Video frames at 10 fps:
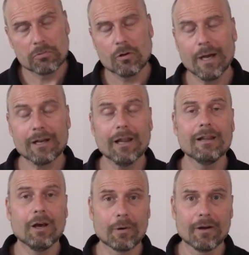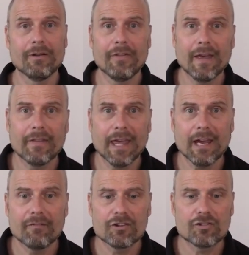quite a lot lower than the
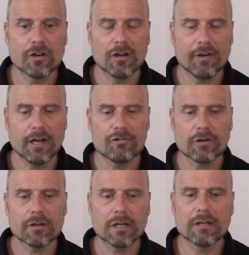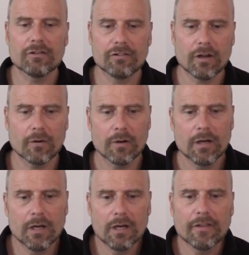average of 100. And so
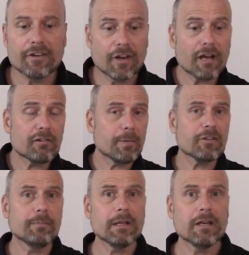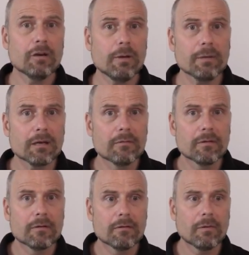they deny responsibility to women.
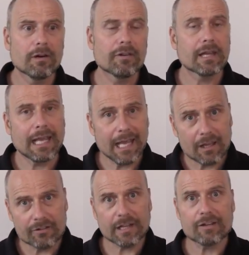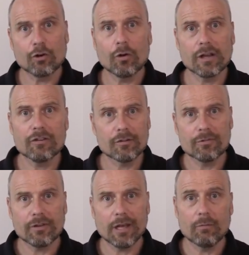Whereas in K-selected
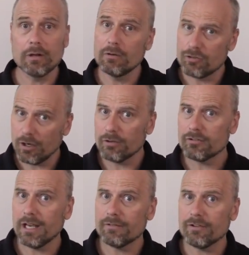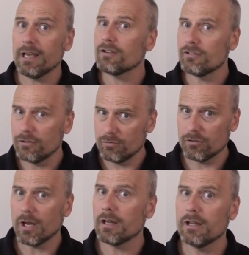organisms say, well, you chose to have sex.
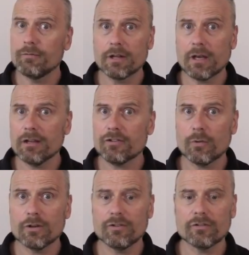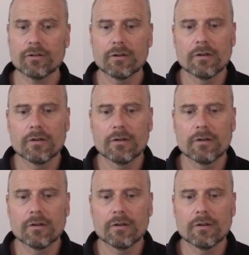You've got to live with the consequences.